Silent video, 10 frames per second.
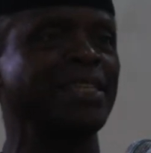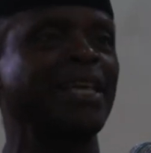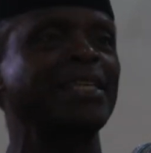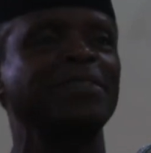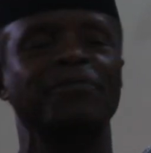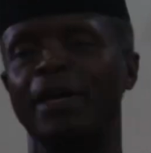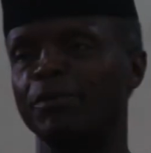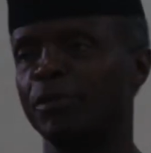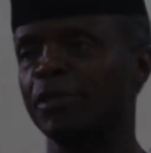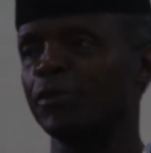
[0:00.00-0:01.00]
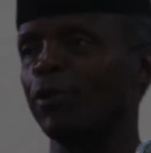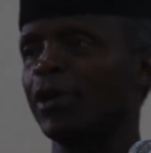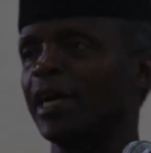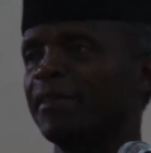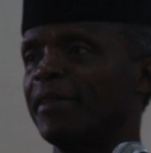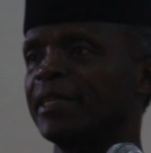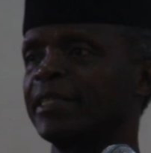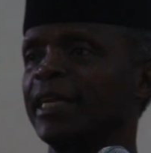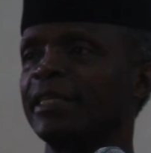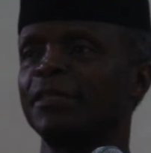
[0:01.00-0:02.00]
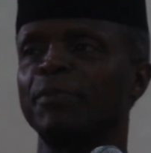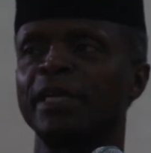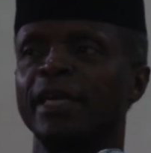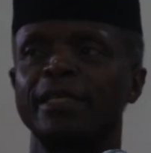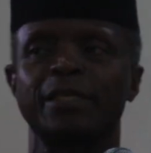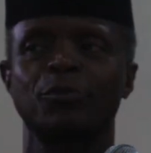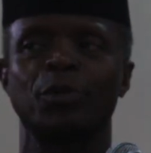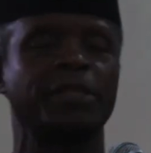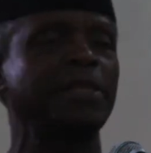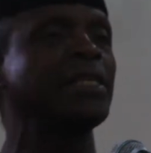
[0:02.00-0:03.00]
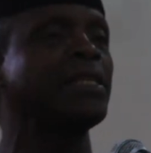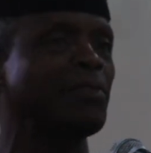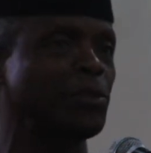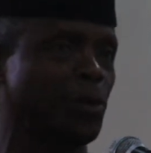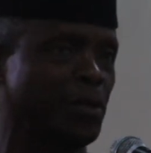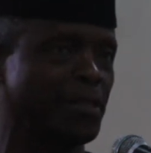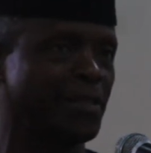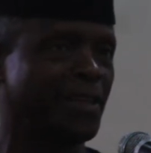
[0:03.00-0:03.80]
dissatisfied with the slogan that change begins with the individual.